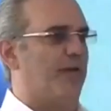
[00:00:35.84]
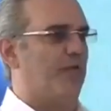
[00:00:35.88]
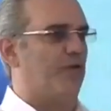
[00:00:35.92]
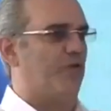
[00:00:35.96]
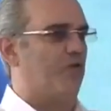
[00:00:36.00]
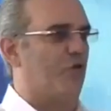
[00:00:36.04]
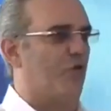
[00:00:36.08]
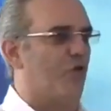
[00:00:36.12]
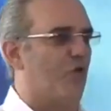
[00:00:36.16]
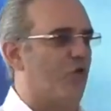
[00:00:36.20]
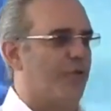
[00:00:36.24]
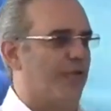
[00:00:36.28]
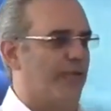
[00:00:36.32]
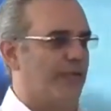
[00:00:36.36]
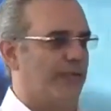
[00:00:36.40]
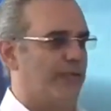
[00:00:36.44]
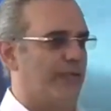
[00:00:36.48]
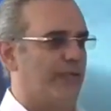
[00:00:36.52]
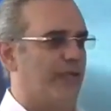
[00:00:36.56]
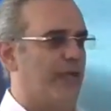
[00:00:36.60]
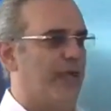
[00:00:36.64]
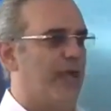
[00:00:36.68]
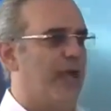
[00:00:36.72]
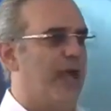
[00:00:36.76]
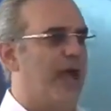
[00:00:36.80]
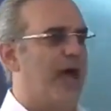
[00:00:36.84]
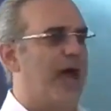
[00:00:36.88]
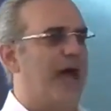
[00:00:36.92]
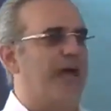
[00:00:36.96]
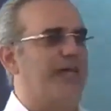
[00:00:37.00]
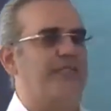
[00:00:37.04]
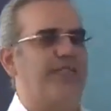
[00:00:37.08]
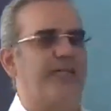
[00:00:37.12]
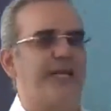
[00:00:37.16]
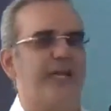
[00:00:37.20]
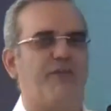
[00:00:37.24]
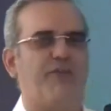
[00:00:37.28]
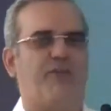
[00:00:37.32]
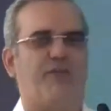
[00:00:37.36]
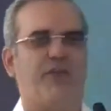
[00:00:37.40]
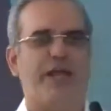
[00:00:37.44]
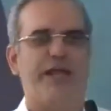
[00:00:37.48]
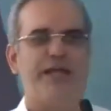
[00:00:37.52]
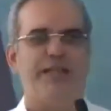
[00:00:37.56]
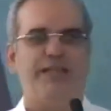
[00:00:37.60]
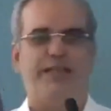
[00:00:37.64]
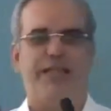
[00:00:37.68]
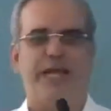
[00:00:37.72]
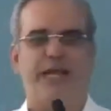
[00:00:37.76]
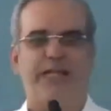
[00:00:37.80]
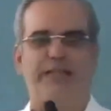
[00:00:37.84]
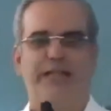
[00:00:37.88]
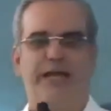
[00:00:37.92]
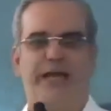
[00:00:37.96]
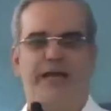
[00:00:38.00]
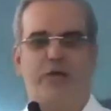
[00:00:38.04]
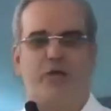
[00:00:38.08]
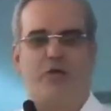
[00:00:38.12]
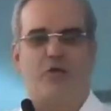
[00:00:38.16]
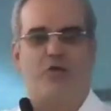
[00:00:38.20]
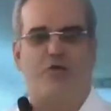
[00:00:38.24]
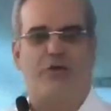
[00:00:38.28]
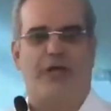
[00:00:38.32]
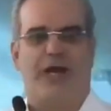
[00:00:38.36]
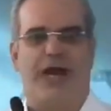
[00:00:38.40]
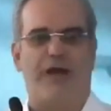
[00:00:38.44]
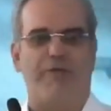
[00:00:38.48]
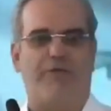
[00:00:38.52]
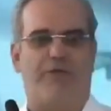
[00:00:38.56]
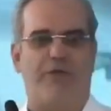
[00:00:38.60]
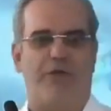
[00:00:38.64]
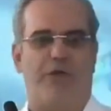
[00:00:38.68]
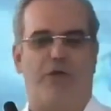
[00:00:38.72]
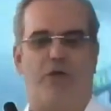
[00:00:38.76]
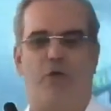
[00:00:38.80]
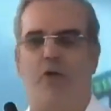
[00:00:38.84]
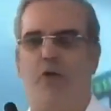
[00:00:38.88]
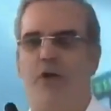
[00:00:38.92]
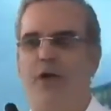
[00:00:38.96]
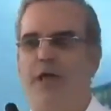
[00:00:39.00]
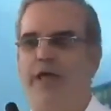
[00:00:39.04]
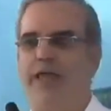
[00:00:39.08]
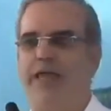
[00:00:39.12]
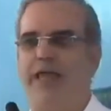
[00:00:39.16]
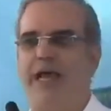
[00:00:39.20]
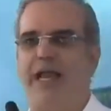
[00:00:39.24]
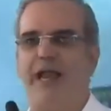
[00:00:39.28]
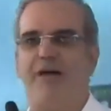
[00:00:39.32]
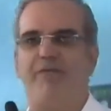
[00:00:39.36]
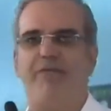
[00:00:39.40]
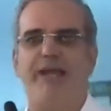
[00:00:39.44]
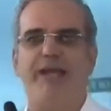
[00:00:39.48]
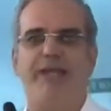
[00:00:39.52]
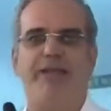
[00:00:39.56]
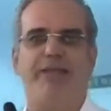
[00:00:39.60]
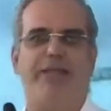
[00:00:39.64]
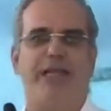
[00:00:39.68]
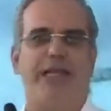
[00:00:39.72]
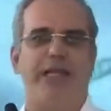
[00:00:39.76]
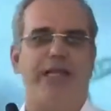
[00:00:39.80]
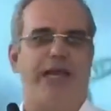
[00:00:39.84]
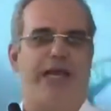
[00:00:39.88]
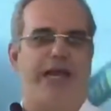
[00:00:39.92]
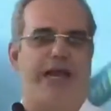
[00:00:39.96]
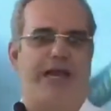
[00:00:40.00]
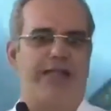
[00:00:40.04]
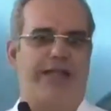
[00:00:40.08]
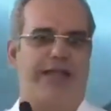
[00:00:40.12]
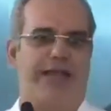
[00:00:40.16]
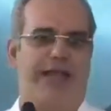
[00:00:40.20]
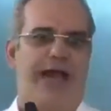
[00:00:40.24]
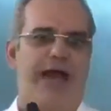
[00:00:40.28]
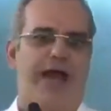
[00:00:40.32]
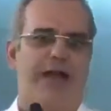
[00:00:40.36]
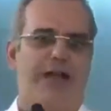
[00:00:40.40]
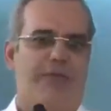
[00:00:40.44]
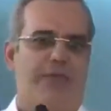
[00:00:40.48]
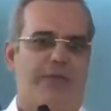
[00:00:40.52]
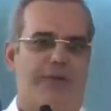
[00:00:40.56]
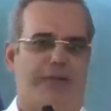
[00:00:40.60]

and protect the livestock and crops of cattle ranchers and agricultural producers.